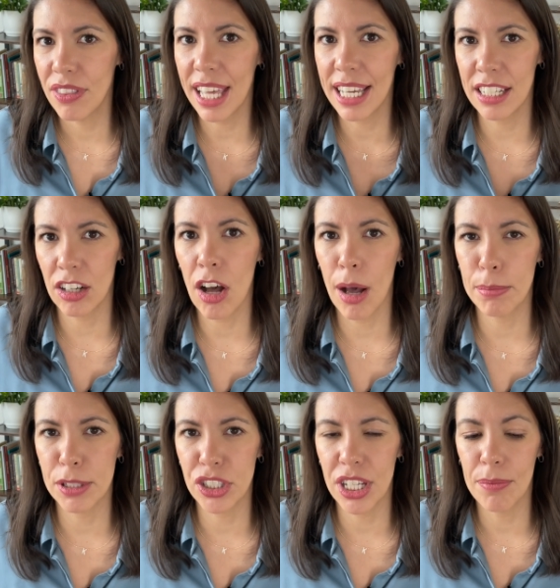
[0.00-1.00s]
that can
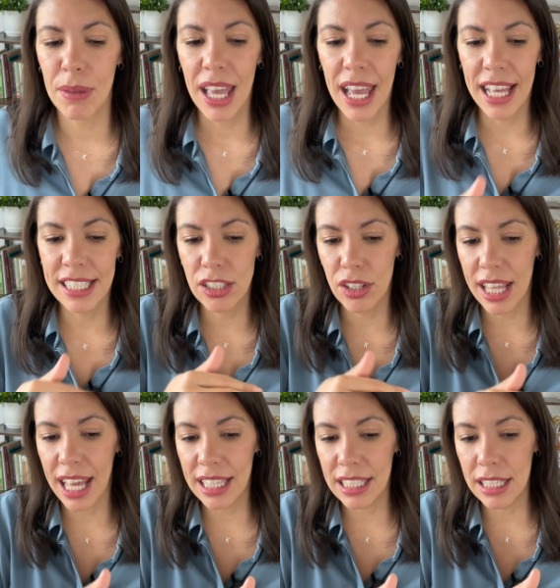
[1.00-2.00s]
accomplish it. And so
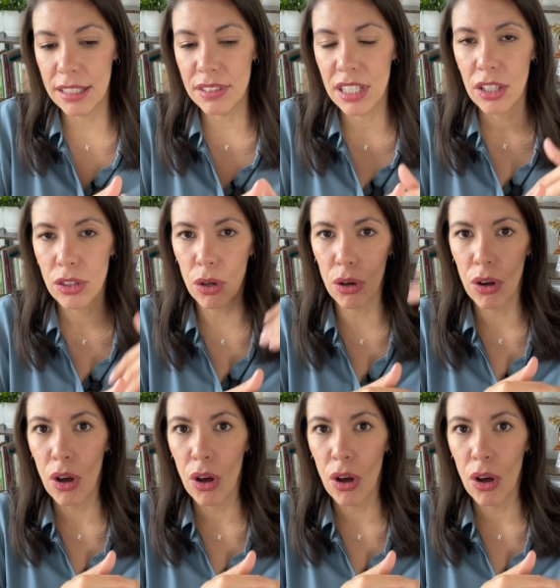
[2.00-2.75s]
that leaves the